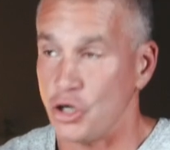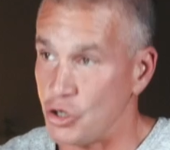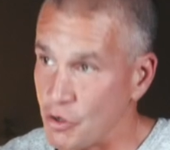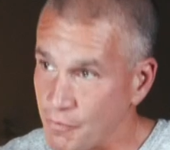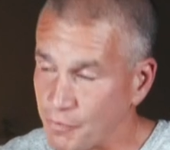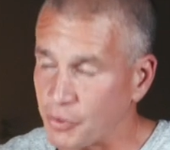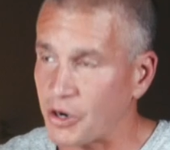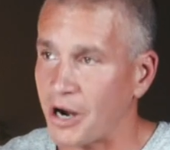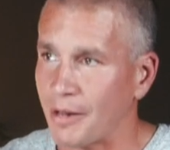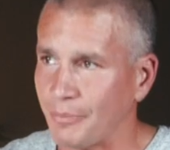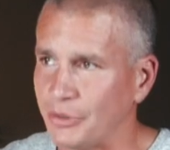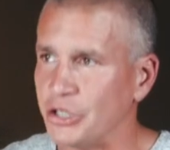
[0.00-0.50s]
You
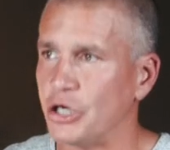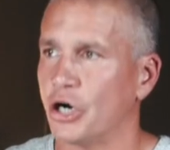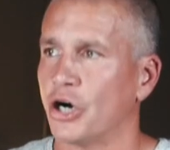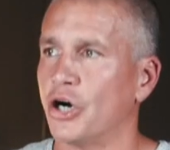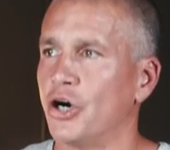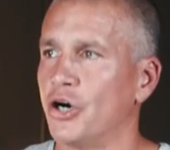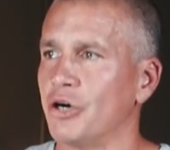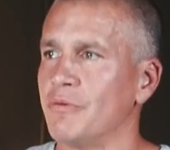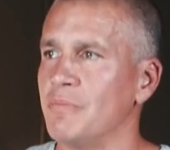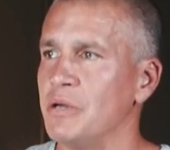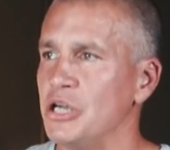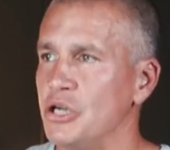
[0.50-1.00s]
probably
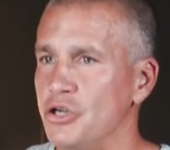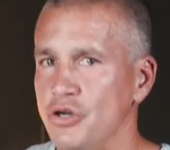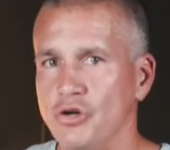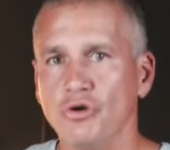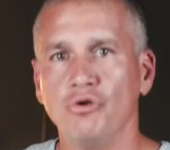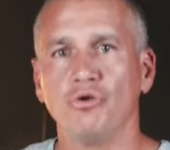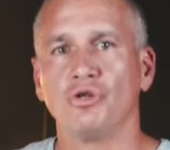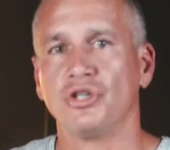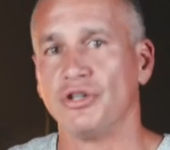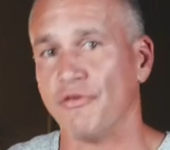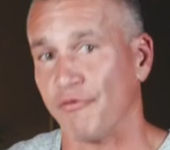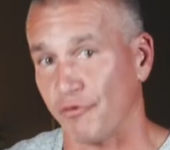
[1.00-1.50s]
heard me
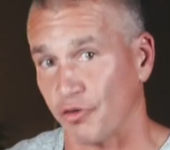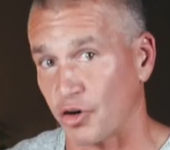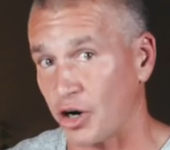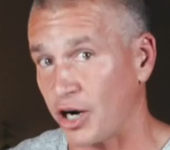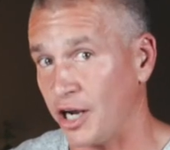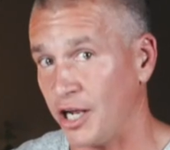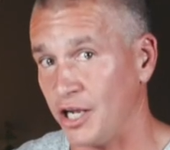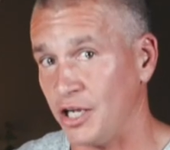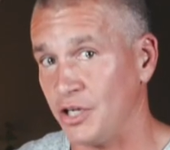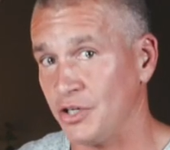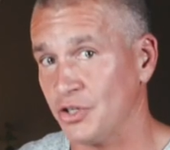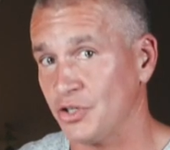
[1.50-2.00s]
use the
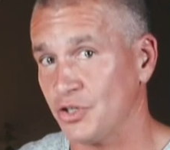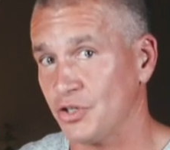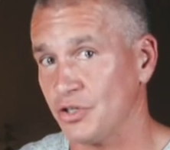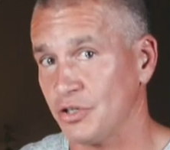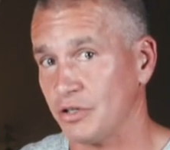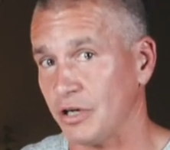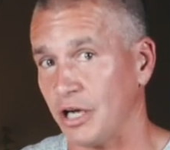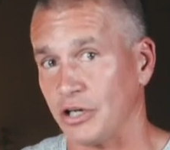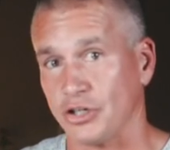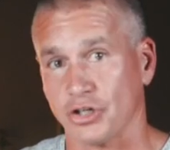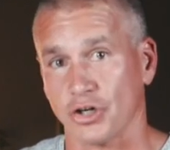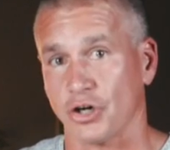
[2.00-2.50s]

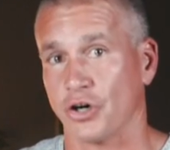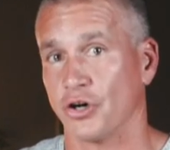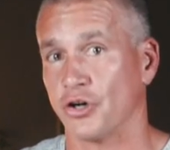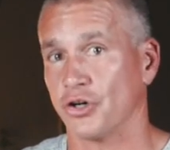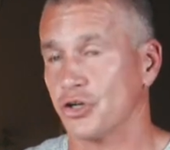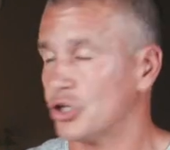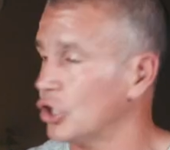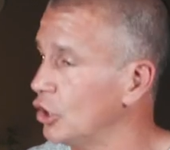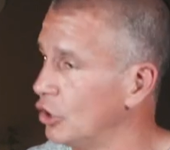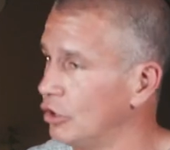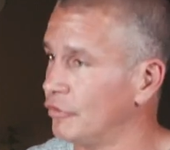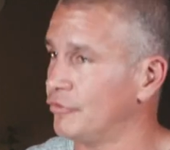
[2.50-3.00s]
phrase at
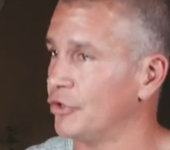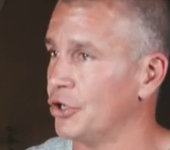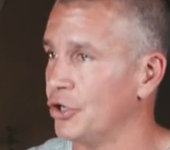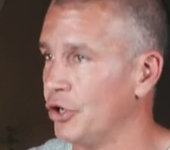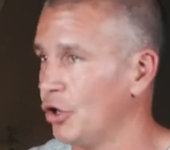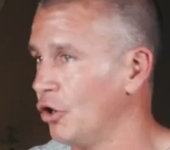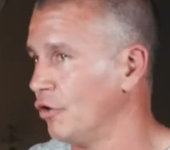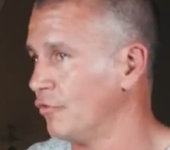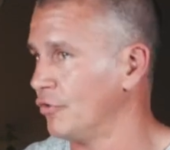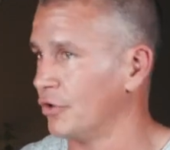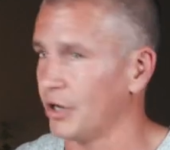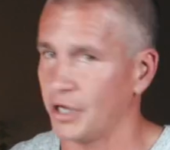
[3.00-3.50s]
church over
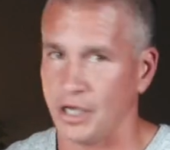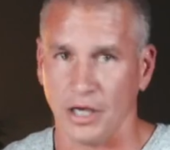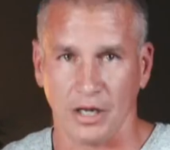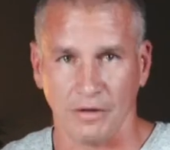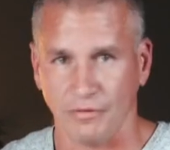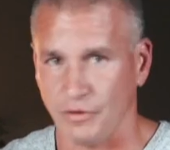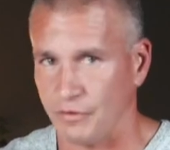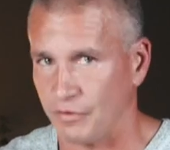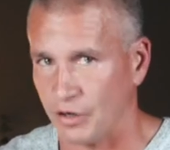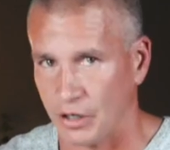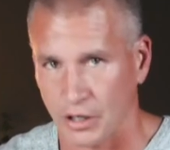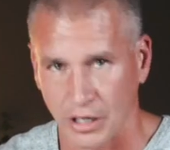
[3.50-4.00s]
and over again.
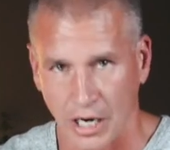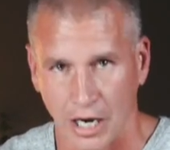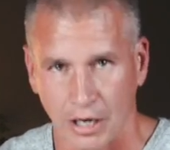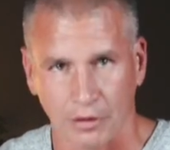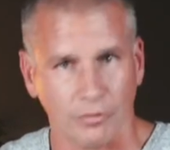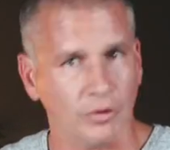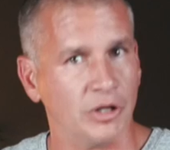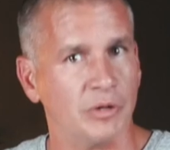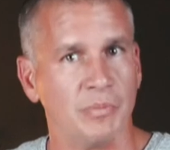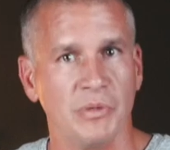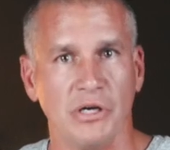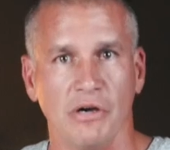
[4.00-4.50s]
If you've hung
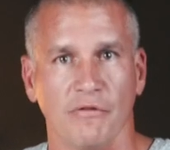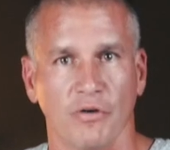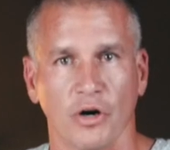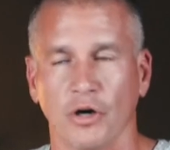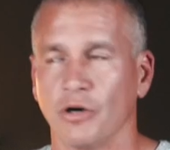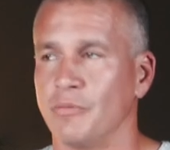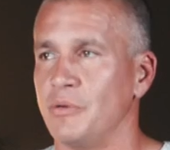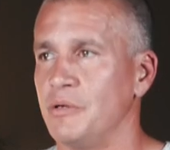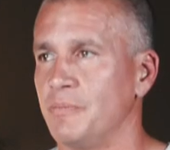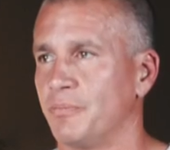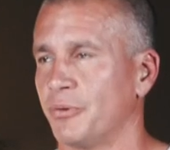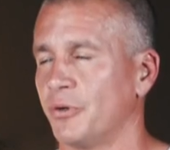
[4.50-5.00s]
out with me, you've
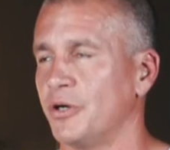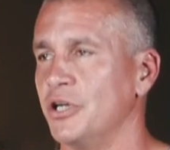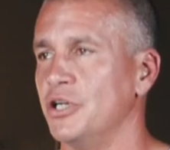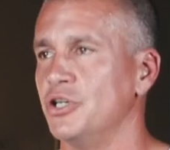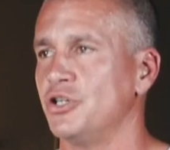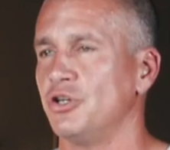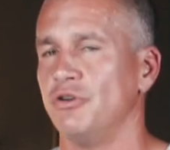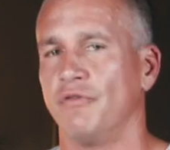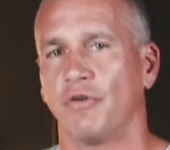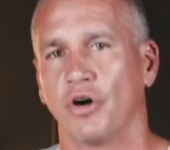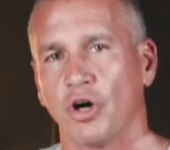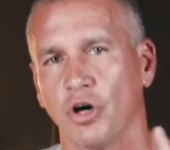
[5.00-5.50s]
heard me
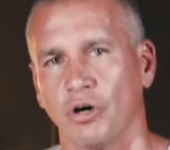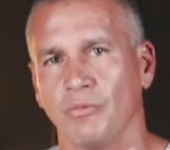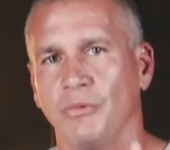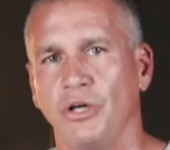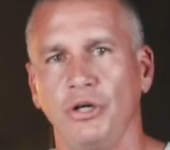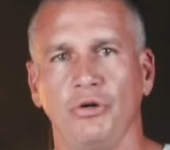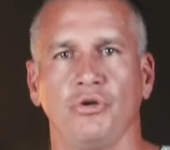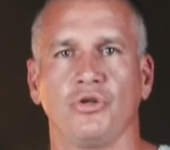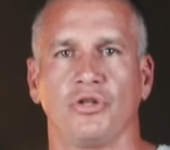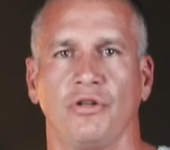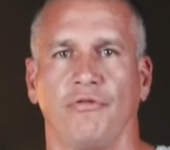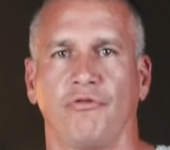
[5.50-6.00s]
preach, you've heard
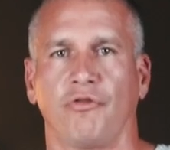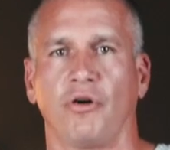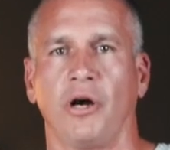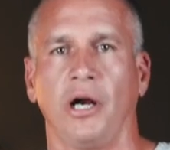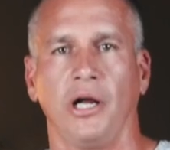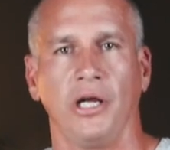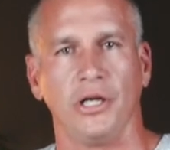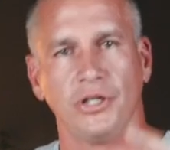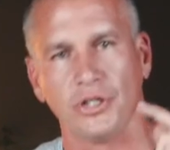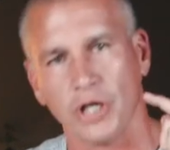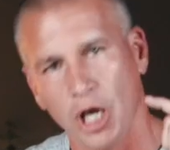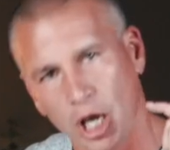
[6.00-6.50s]
me use the
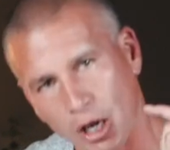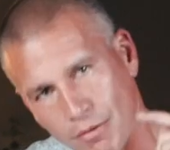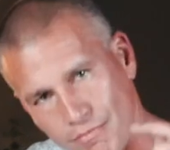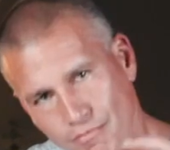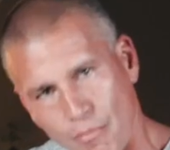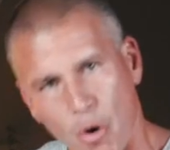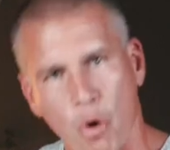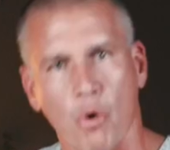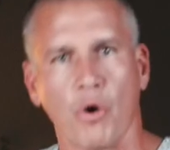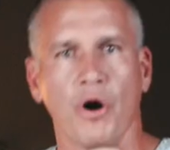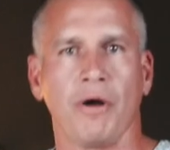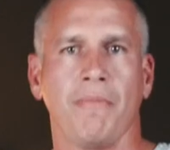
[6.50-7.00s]
phrase
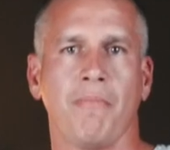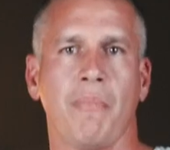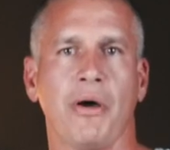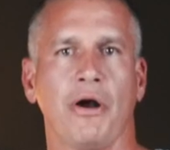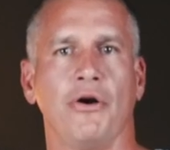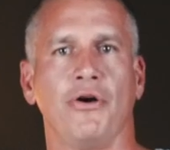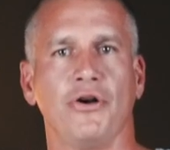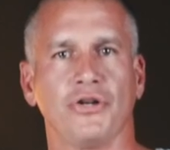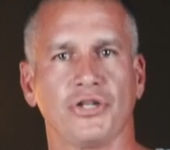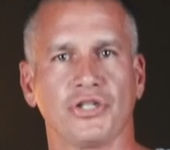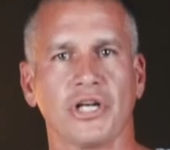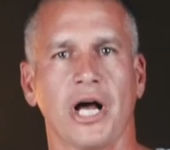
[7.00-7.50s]
more and
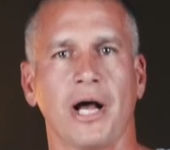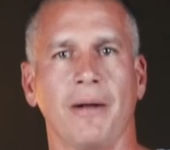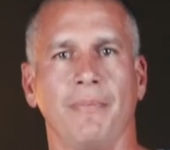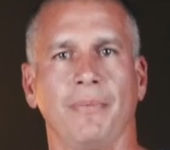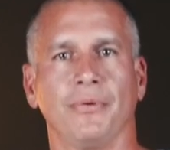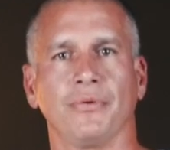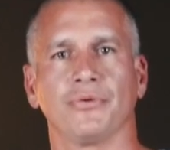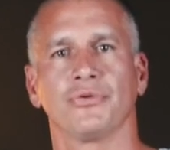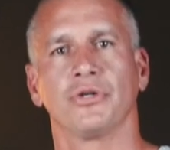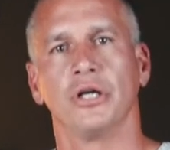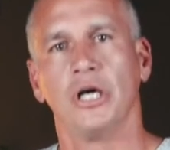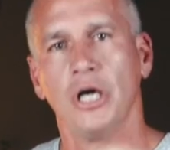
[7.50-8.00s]
better
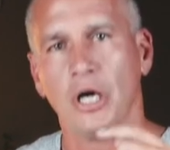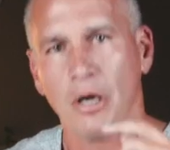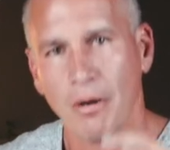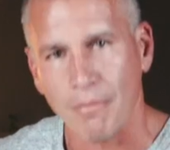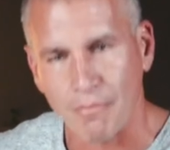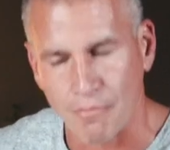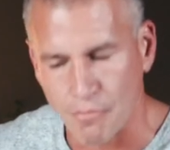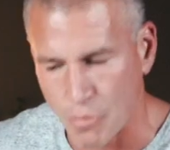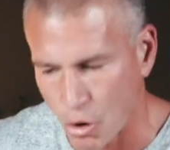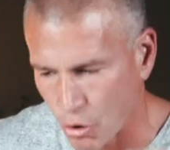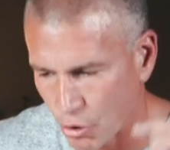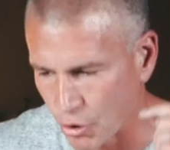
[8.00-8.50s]
disciples,
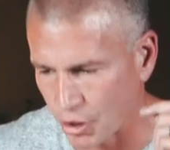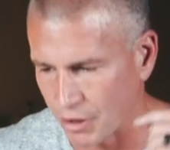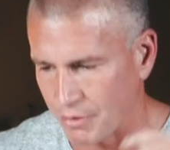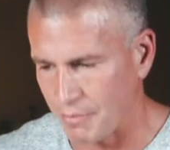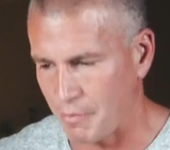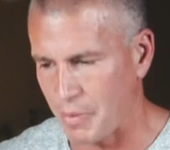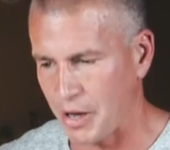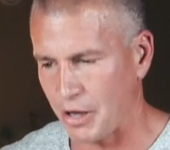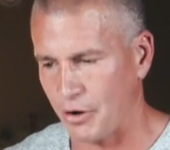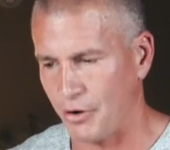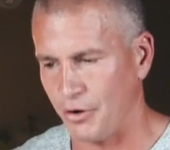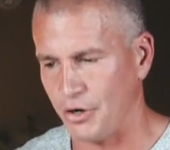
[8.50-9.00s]
more
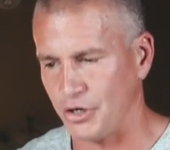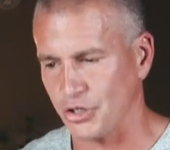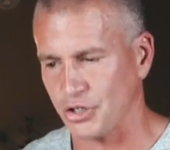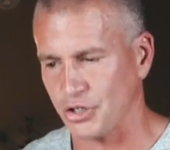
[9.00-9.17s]
and better